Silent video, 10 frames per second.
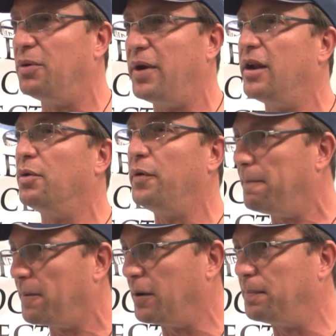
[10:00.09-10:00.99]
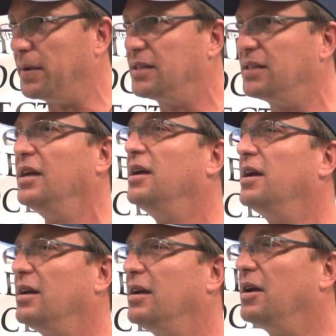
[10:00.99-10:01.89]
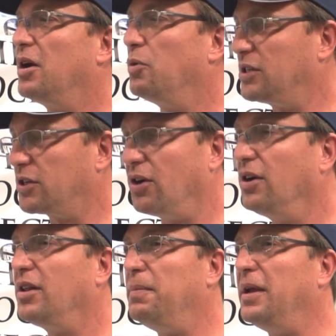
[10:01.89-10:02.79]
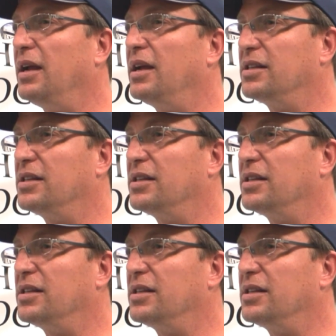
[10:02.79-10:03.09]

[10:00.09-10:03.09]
a way to repurpose what's currently being